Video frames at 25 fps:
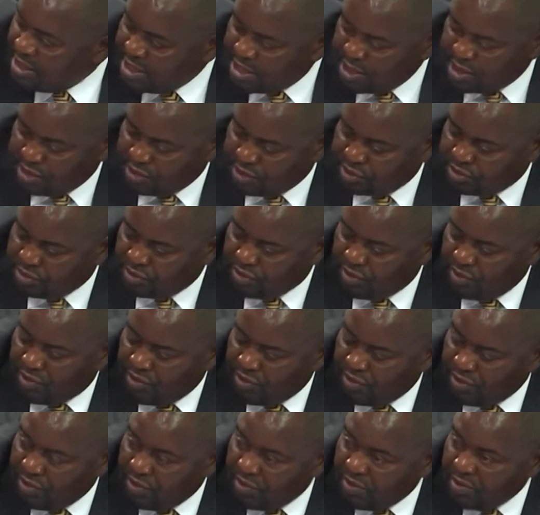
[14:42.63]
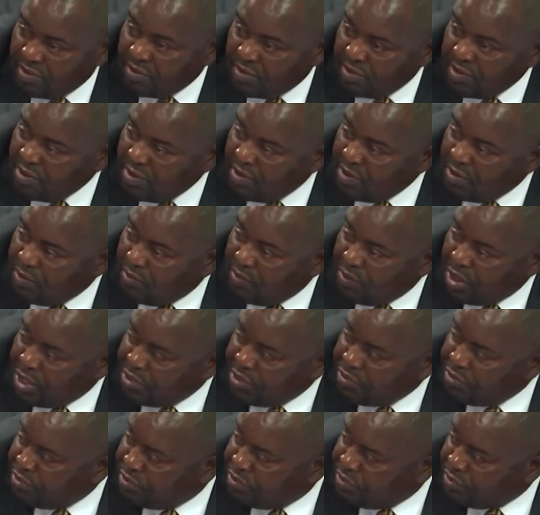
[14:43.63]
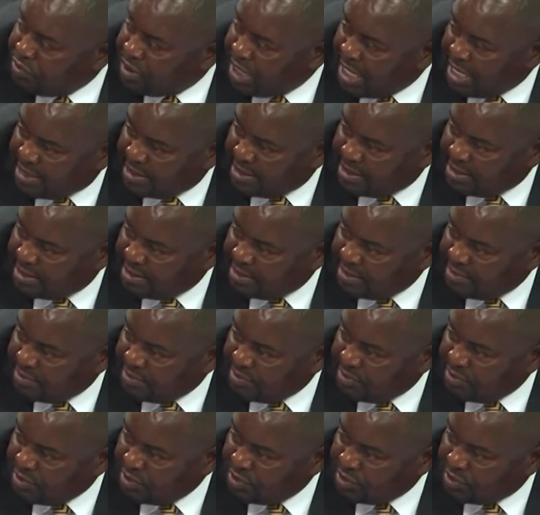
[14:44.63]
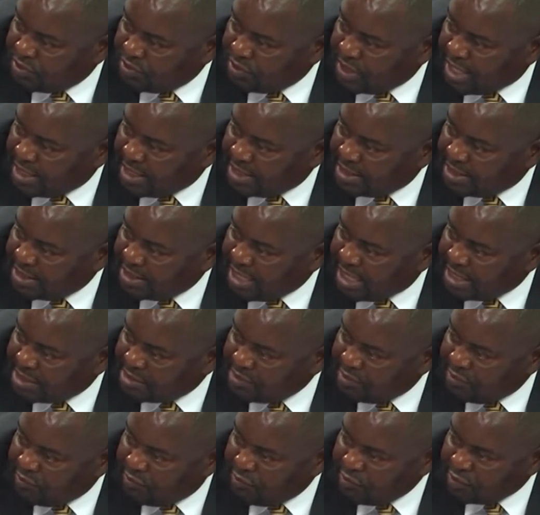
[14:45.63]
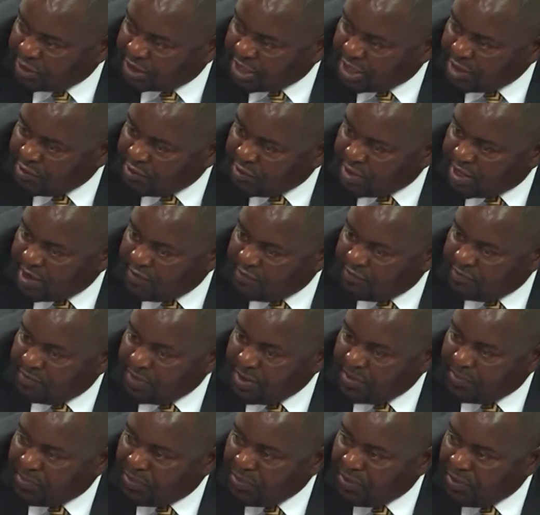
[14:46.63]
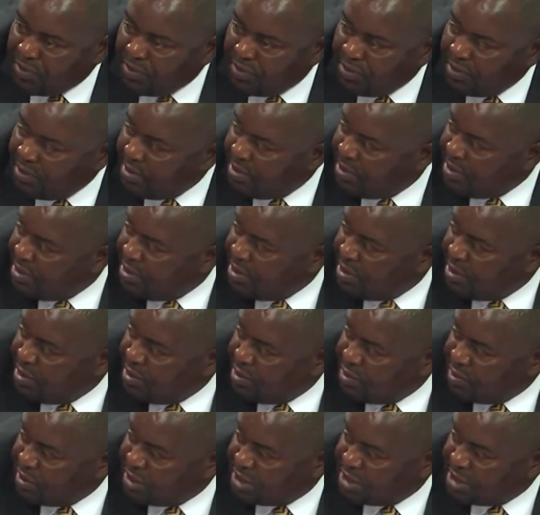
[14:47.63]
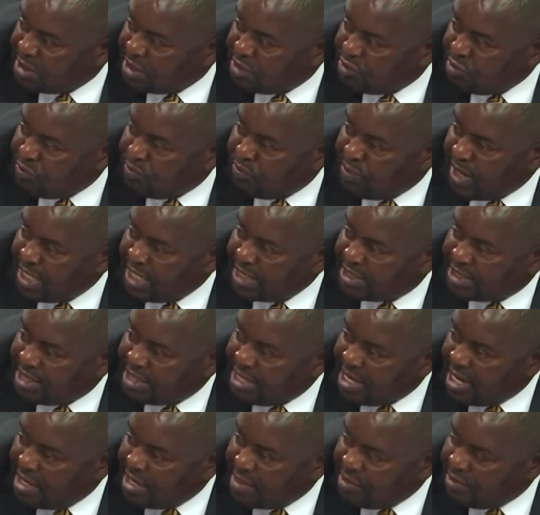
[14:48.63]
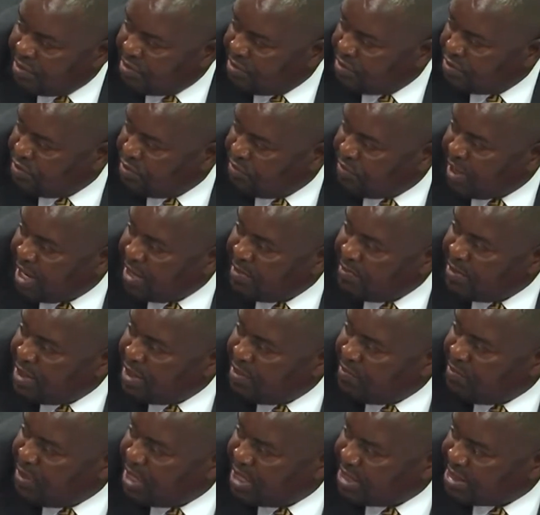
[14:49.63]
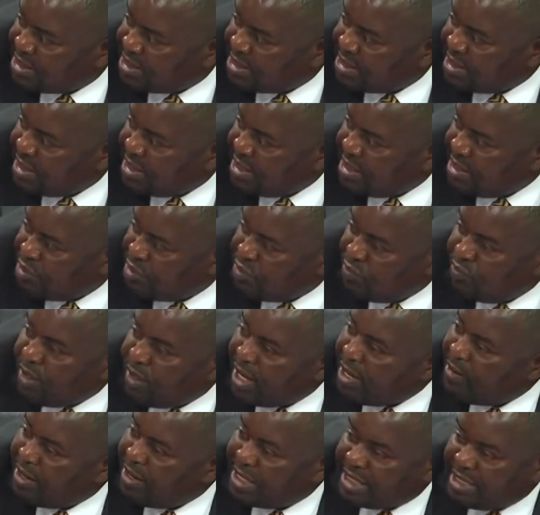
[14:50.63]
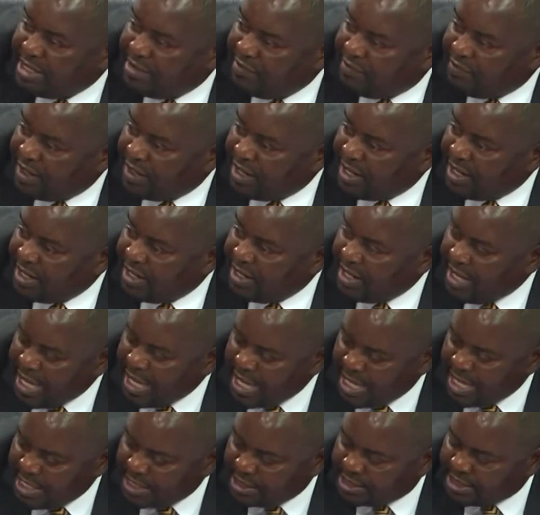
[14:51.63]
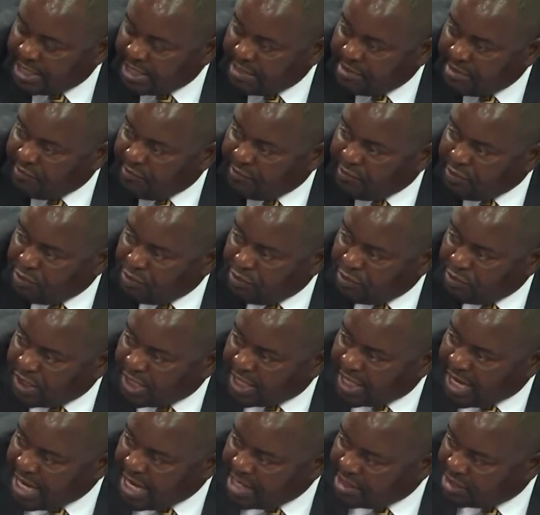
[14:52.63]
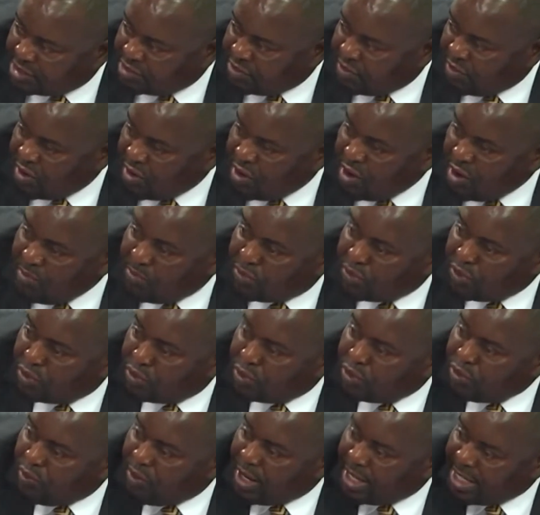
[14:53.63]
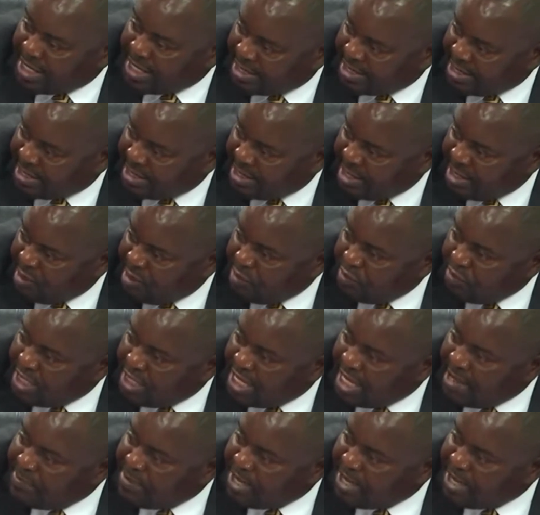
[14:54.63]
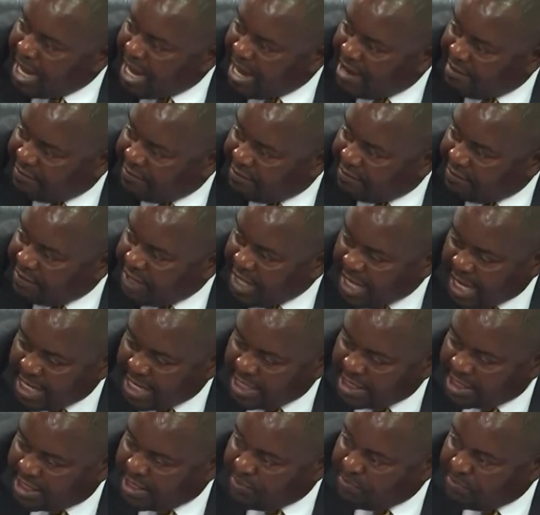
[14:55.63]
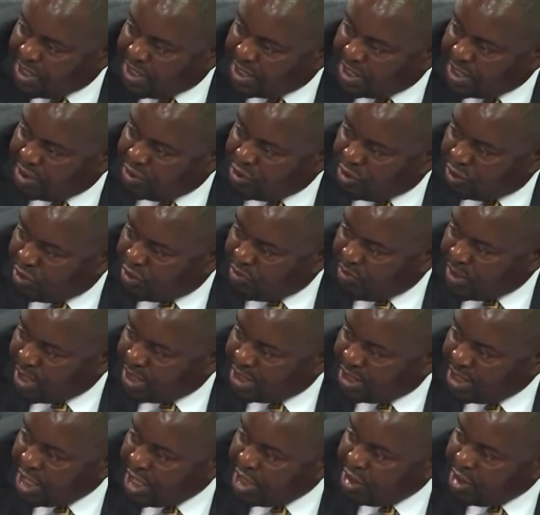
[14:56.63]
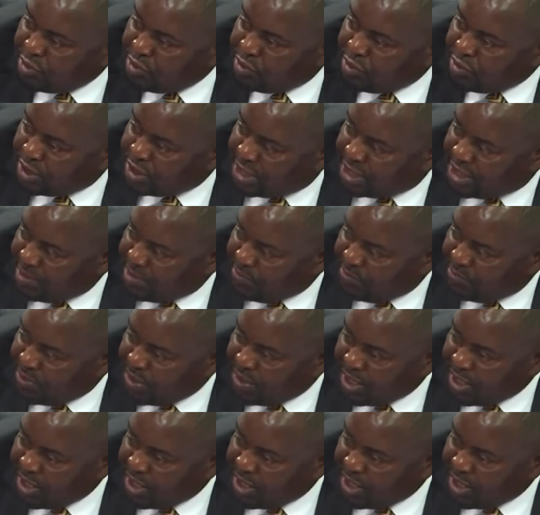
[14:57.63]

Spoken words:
So when you do that, you don't do that. As Rufunsa, you give people loans to buy chigayo, to buy minibus, to buy whatever. Instead of you, the council, procuring, on their behalf and keeping the document you don't keep.